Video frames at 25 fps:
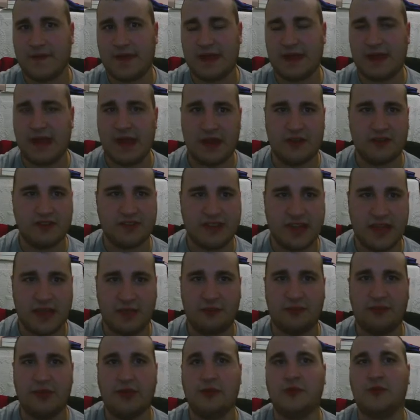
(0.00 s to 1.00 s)
and
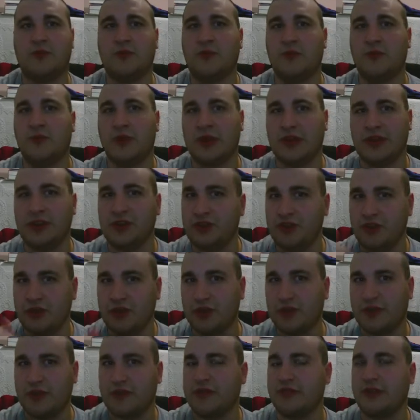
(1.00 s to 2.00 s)
entertain people and do
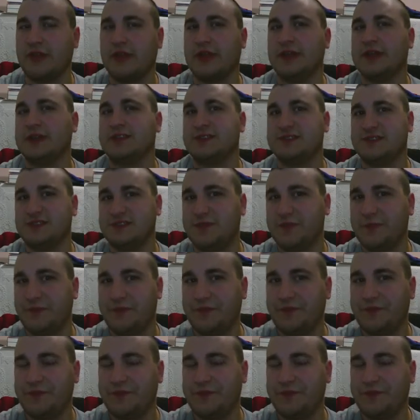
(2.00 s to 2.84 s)
good things